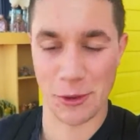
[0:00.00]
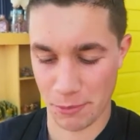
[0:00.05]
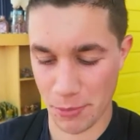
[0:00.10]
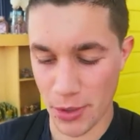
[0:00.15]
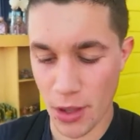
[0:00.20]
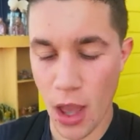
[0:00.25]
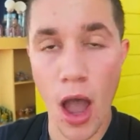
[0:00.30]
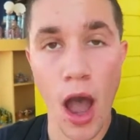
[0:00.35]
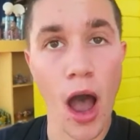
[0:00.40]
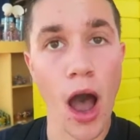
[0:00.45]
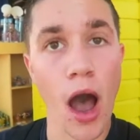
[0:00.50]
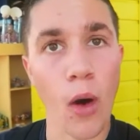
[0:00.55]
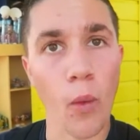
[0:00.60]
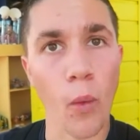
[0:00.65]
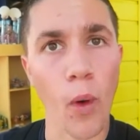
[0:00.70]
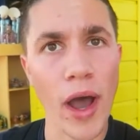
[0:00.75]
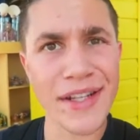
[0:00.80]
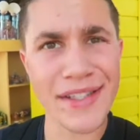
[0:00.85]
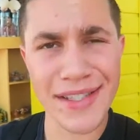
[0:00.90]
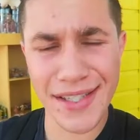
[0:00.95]
Ball.
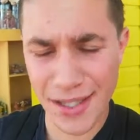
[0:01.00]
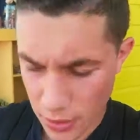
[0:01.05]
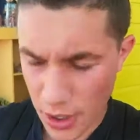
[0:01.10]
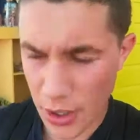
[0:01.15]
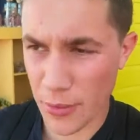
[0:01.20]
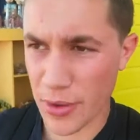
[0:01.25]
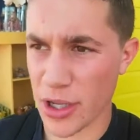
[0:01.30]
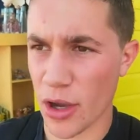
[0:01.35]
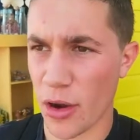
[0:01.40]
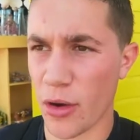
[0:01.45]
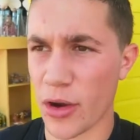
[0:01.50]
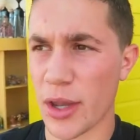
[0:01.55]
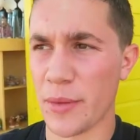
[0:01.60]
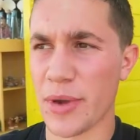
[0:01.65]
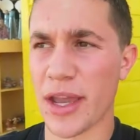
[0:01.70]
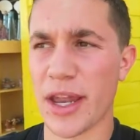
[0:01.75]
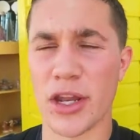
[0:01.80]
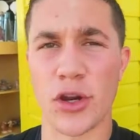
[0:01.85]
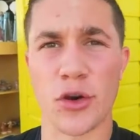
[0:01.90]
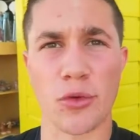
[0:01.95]
What? There we go. Okay,
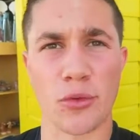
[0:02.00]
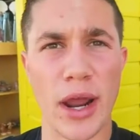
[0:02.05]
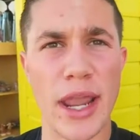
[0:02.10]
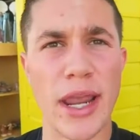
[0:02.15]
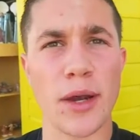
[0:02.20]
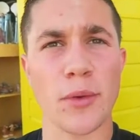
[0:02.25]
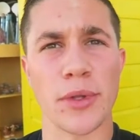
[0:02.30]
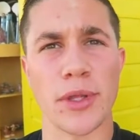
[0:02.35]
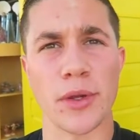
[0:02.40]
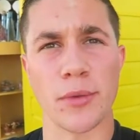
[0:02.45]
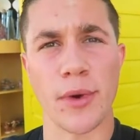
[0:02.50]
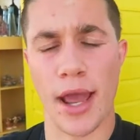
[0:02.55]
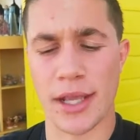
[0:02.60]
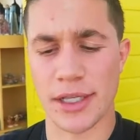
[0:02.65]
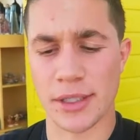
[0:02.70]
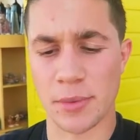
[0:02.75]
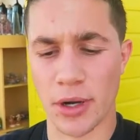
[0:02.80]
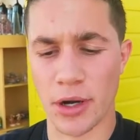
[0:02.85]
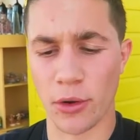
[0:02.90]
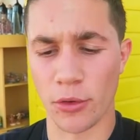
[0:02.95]
we got a great with the
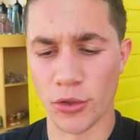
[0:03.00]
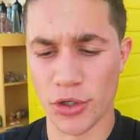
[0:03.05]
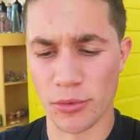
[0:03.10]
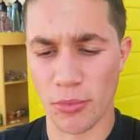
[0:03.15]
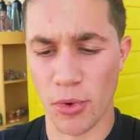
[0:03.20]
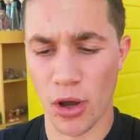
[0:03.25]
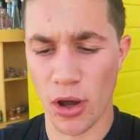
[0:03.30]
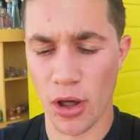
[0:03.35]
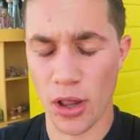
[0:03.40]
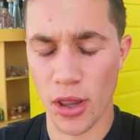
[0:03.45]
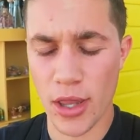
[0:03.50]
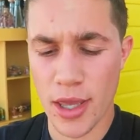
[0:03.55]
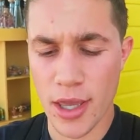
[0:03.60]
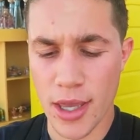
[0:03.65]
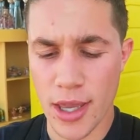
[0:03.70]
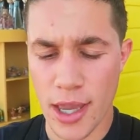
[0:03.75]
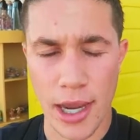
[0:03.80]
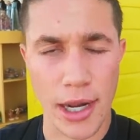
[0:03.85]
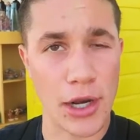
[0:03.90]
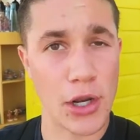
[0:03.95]
Raspberry Ultra Ball
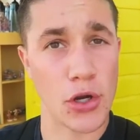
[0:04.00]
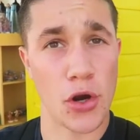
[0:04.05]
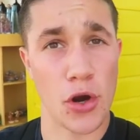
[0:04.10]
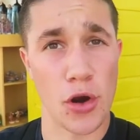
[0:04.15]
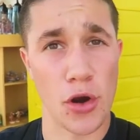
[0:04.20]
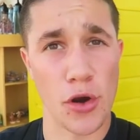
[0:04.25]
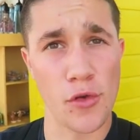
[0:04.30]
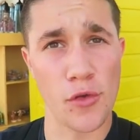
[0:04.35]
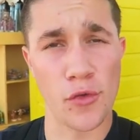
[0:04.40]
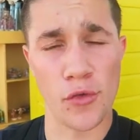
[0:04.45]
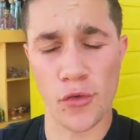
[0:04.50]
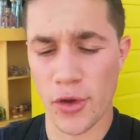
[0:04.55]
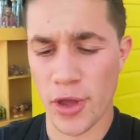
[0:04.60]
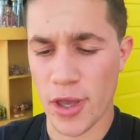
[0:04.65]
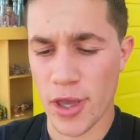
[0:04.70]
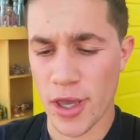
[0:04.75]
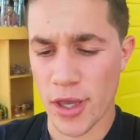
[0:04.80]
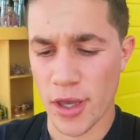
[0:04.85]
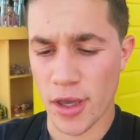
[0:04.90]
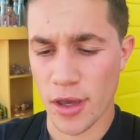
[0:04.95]
and a curve
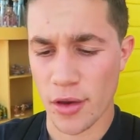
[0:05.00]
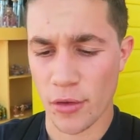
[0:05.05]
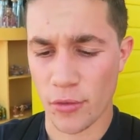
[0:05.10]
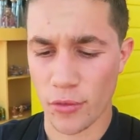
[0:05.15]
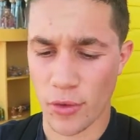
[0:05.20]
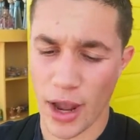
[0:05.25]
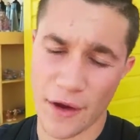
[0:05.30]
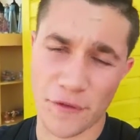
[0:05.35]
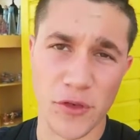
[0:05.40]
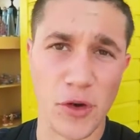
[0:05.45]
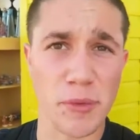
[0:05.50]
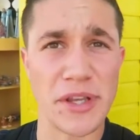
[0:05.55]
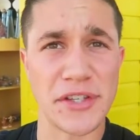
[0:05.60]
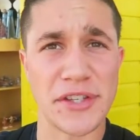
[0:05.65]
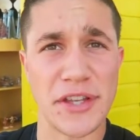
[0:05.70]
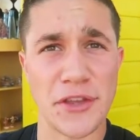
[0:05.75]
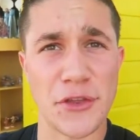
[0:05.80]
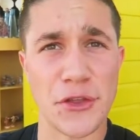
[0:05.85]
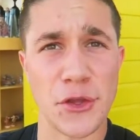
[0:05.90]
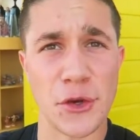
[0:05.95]
after
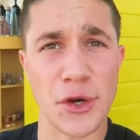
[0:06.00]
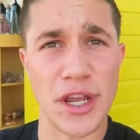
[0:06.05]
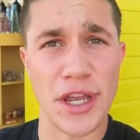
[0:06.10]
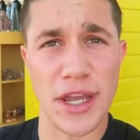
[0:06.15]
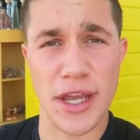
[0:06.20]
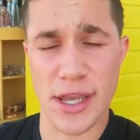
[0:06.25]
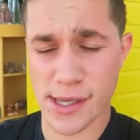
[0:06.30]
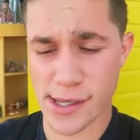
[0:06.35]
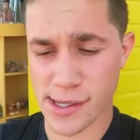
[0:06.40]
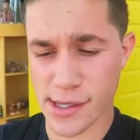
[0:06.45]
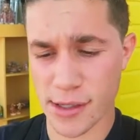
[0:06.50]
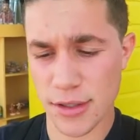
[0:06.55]
missing 3.